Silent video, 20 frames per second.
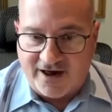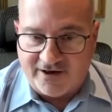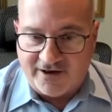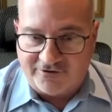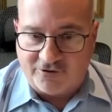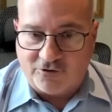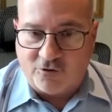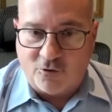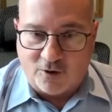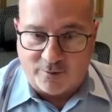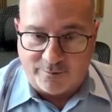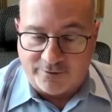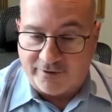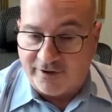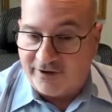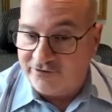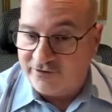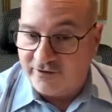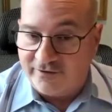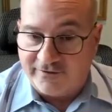of S
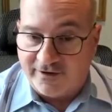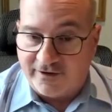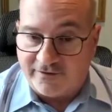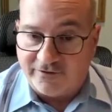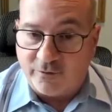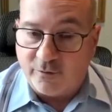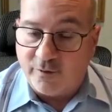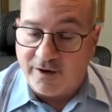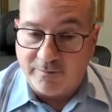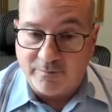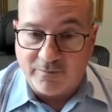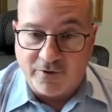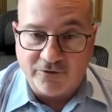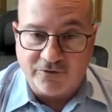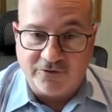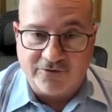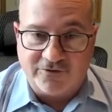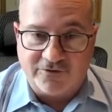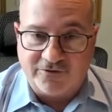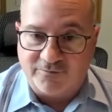corporations, that's the way
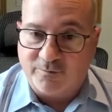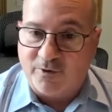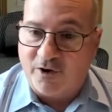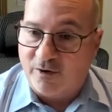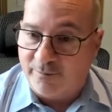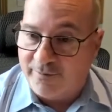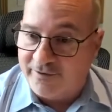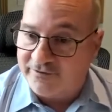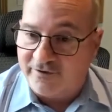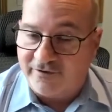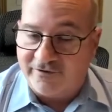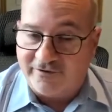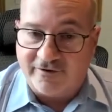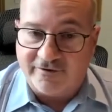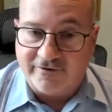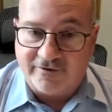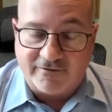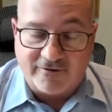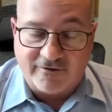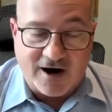most small
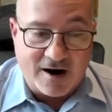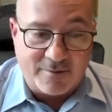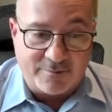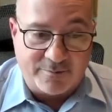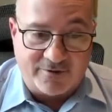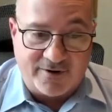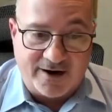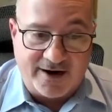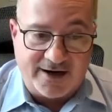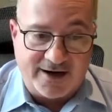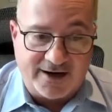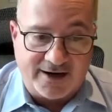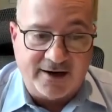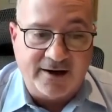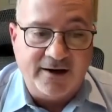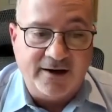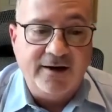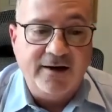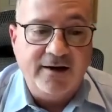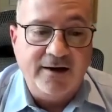businesses are
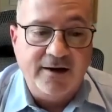operating.